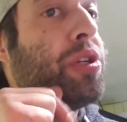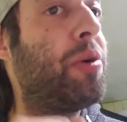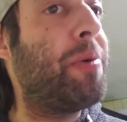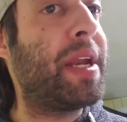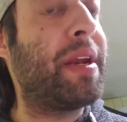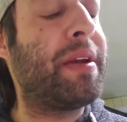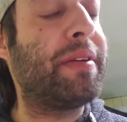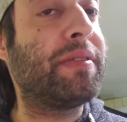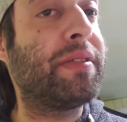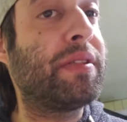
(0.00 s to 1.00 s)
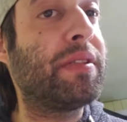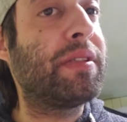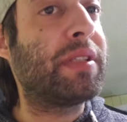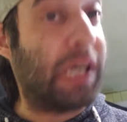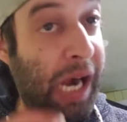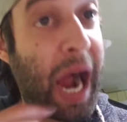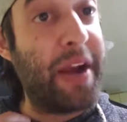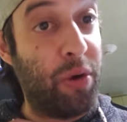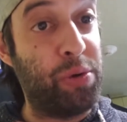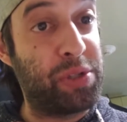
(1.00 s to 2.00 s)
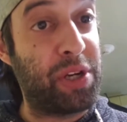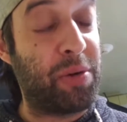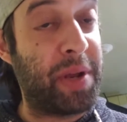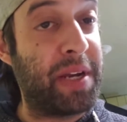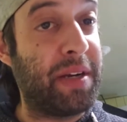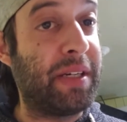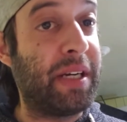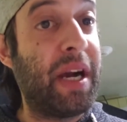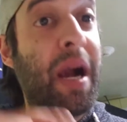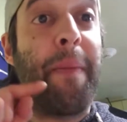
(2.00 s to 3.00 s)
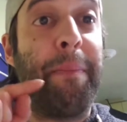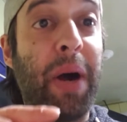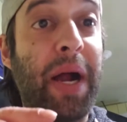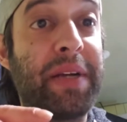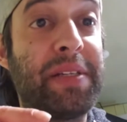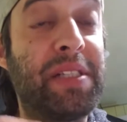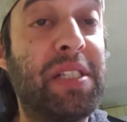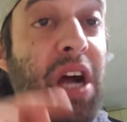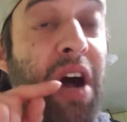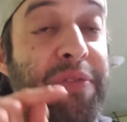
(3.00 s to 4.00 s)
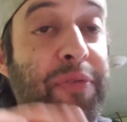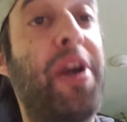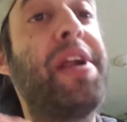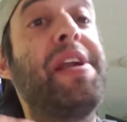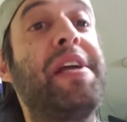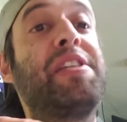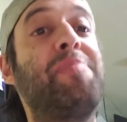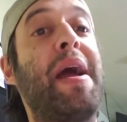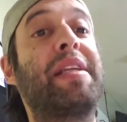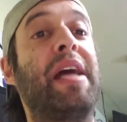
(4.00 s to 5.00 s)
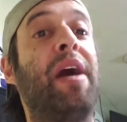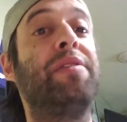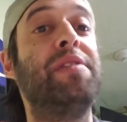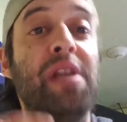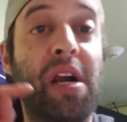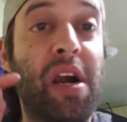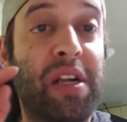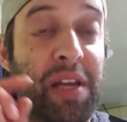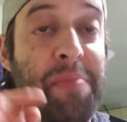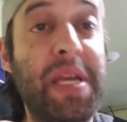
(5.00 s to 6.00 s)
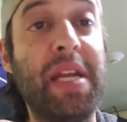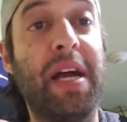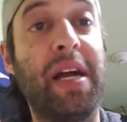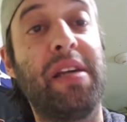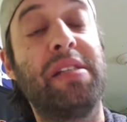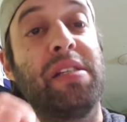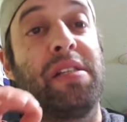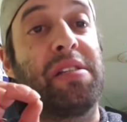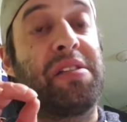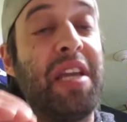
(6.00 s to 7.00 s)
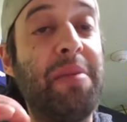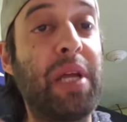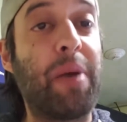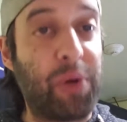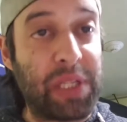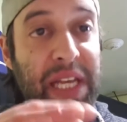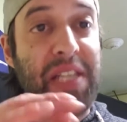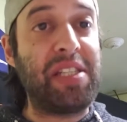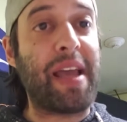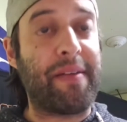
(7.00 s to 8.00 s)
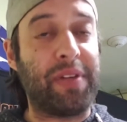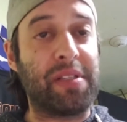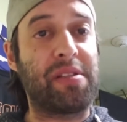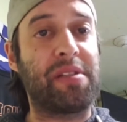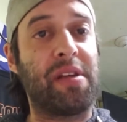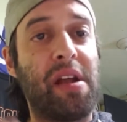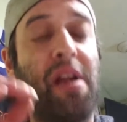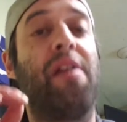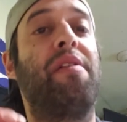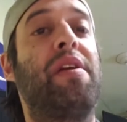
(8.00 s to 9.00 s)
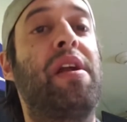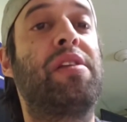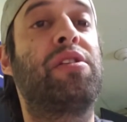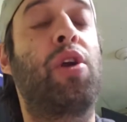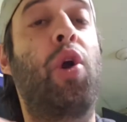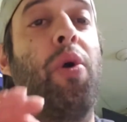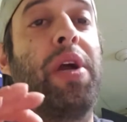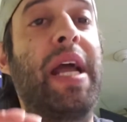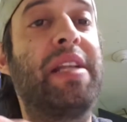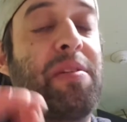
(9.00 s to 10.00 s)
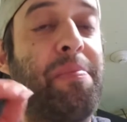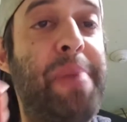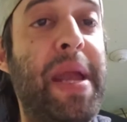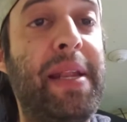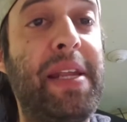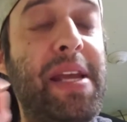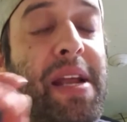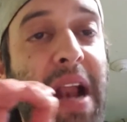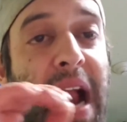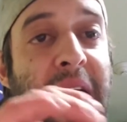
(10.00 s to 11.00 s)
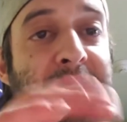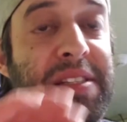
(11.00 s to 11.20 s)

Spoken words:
gonna win? I know who's gonna win, but on Friday Night SmackDown, Tamina teamed up with Lacey Evans to go against Bayley and